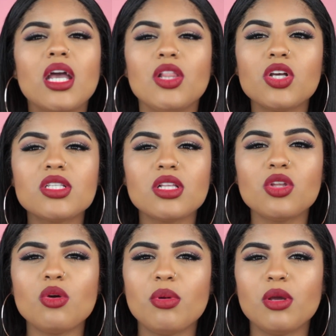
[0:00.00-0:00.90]
a
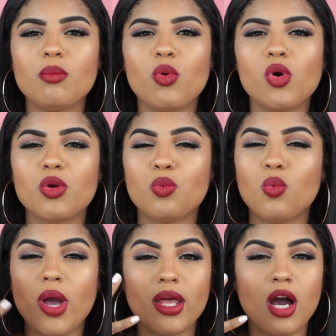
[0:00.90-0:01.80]
little bit more
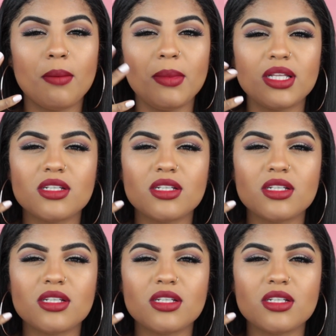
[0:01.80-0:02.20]
wet on me.